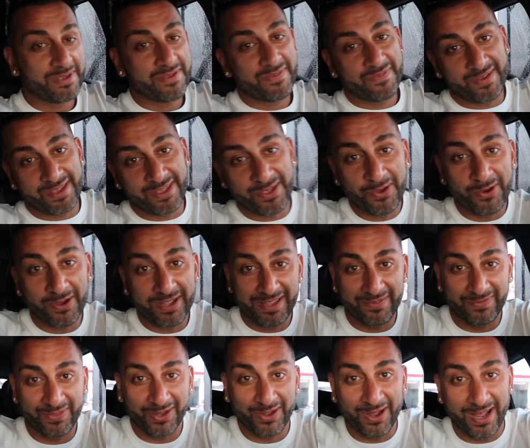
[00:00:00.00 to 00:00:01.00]
be fair, you got to
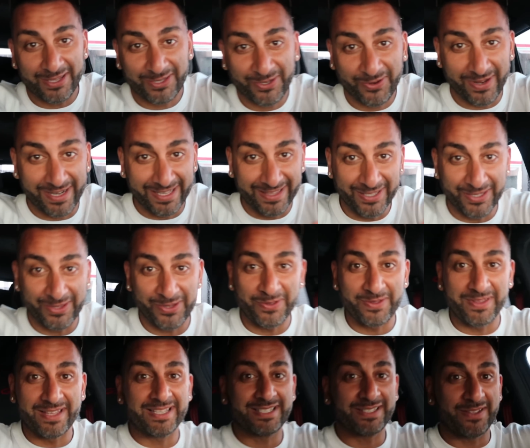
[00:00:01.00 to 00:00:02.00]
give the guys credit that do
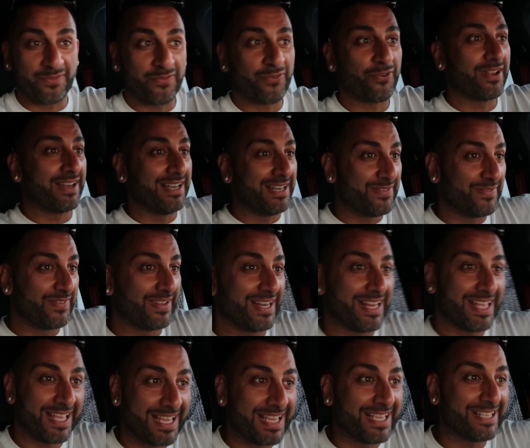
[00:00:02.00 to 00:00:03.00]
this for a
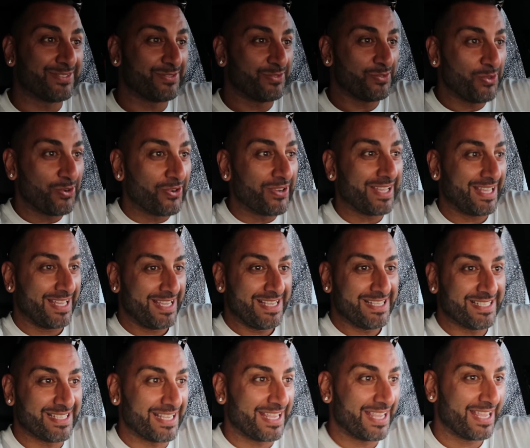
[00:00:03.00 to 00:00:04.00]
living. It is not
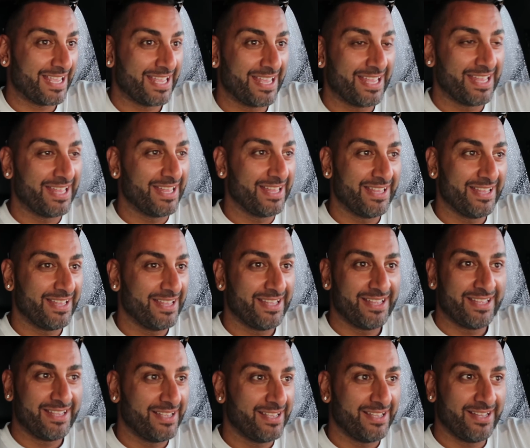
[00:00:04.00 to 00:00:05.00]
easy.
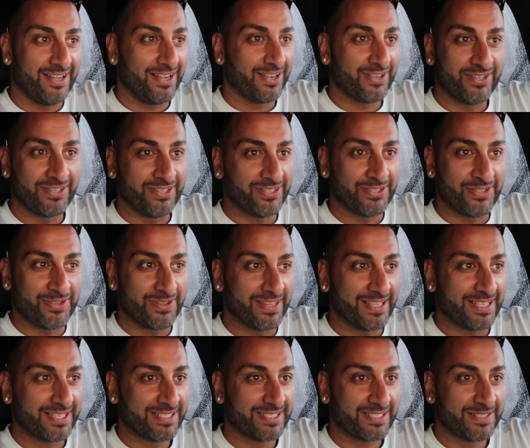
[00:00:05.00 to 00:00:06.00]
I couldn't do
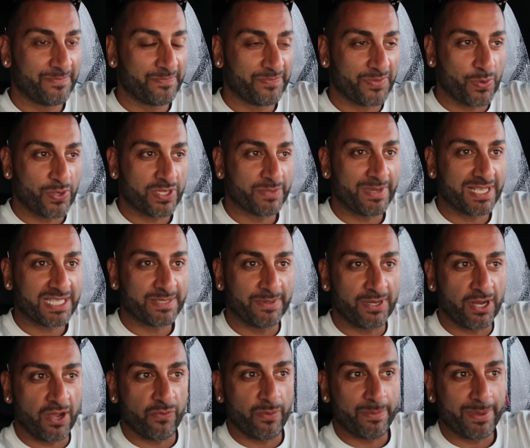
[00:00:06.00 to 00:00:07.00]
this. It always makes me
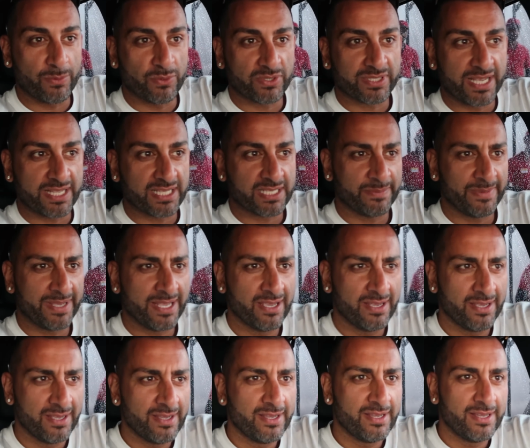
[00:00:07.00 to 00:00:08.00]
laugh when people say to me,
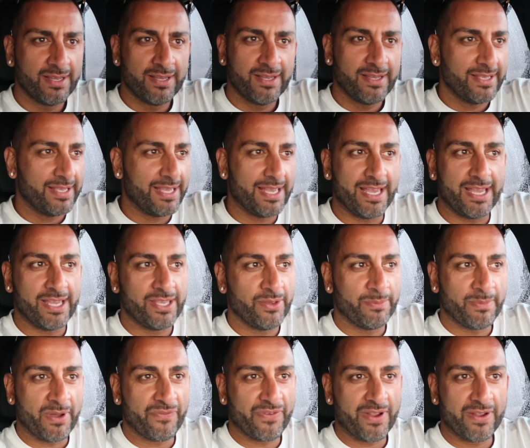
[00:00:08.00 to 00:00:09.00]
yeah, you're
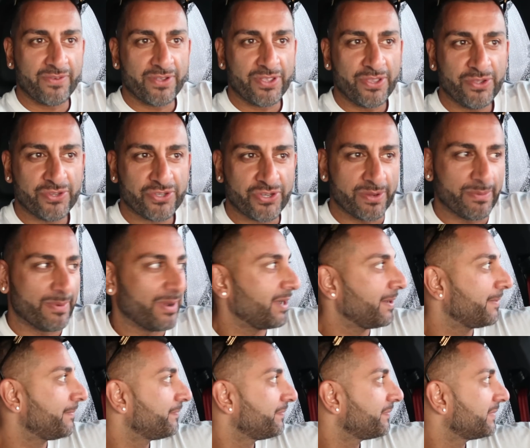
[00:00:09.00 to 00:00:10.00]
my favorite
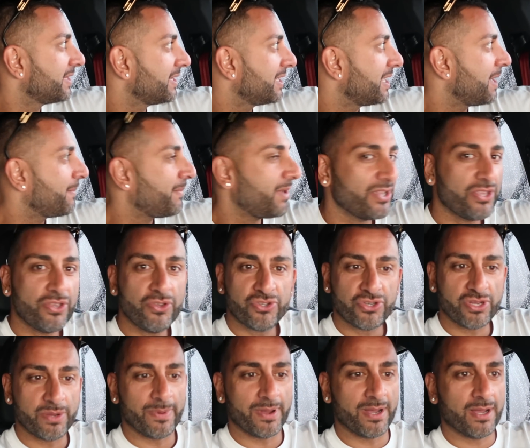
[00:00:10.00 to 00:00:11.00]
YouTuber. Am I a
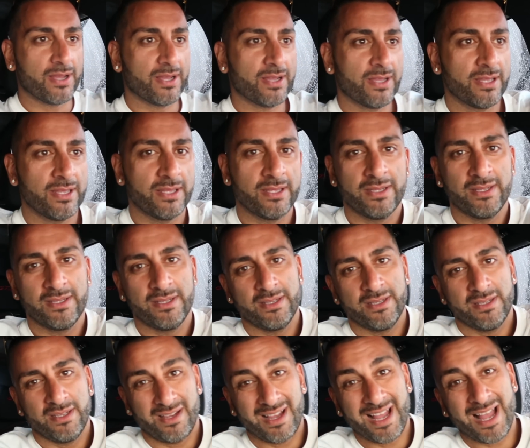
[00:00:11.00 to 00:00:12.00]

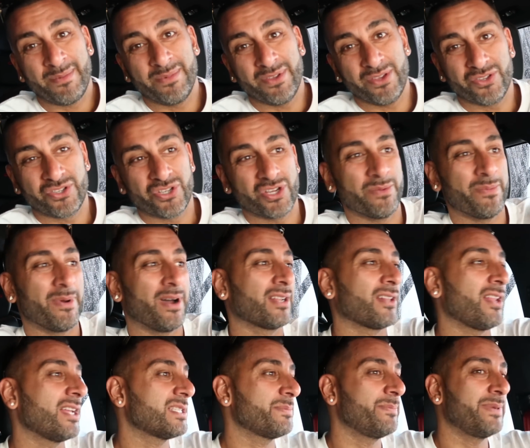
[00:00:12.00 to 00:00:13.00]
YouTuber? I am a YouTuber. I'd
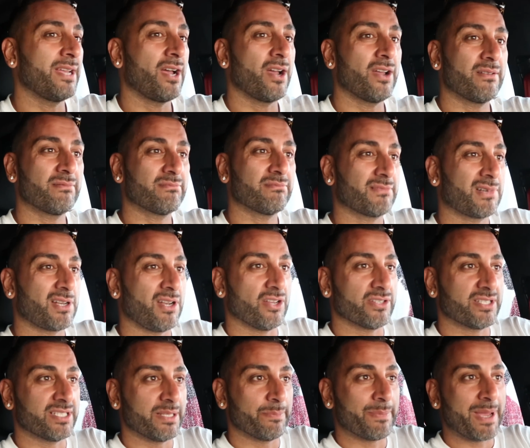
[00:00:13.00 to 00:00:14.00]
like to be
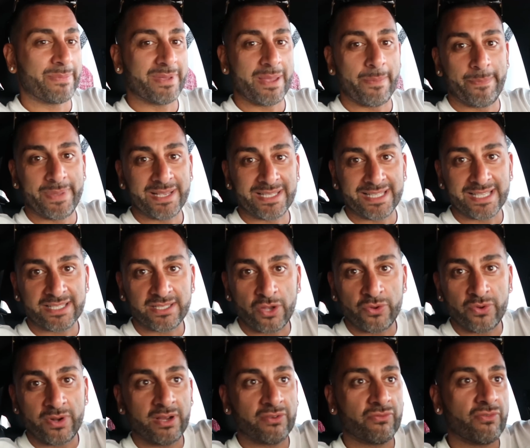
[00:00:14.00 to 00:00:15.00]
classes and maybe a business
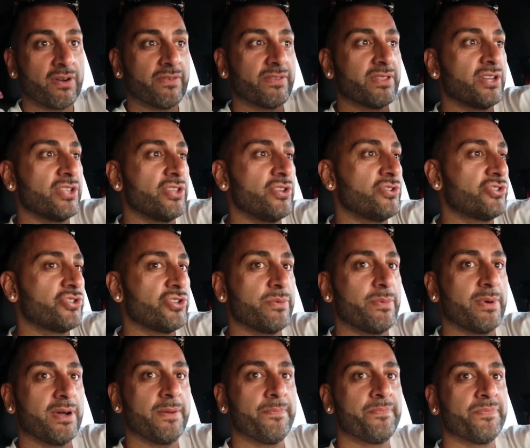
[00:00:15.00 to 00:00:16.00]
owner rather than a
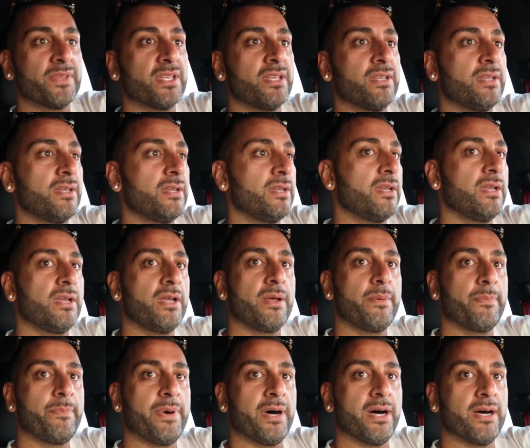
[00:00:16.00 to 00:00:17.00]

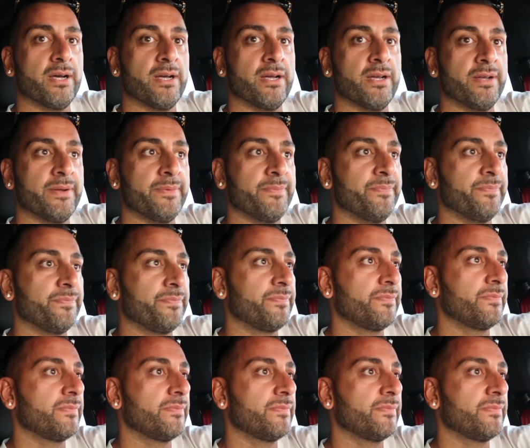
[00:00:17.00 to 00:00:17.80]
YouTuber. But, um,